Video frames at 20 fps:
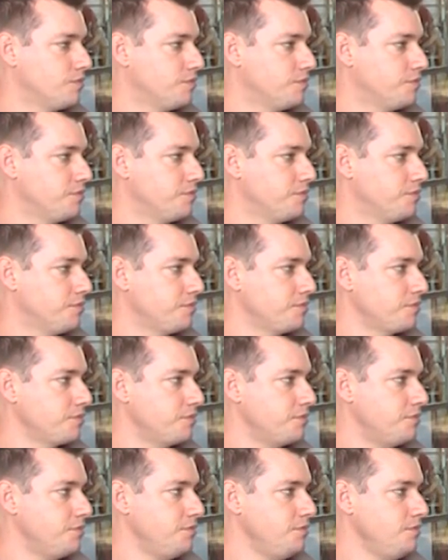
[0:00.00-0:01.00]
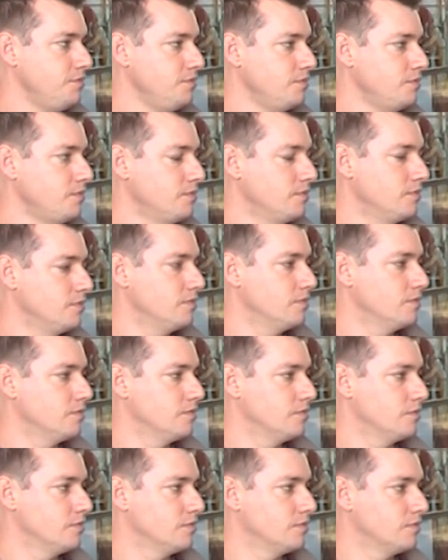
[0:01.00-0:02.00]

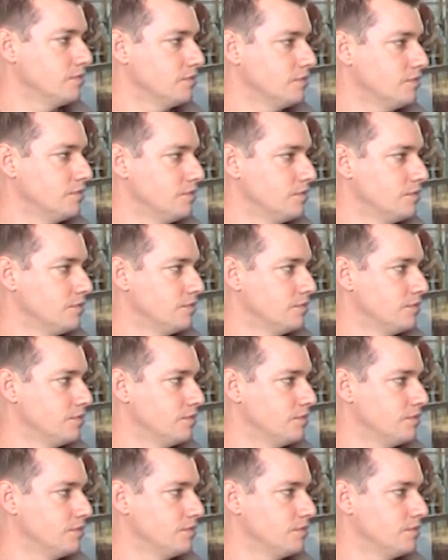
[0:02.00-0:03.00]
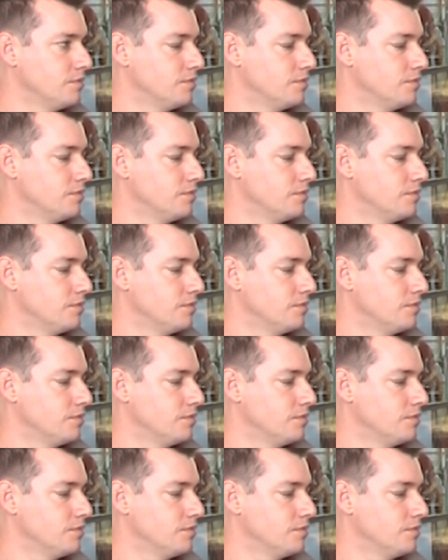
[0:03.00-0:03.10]
This person isn't speaking.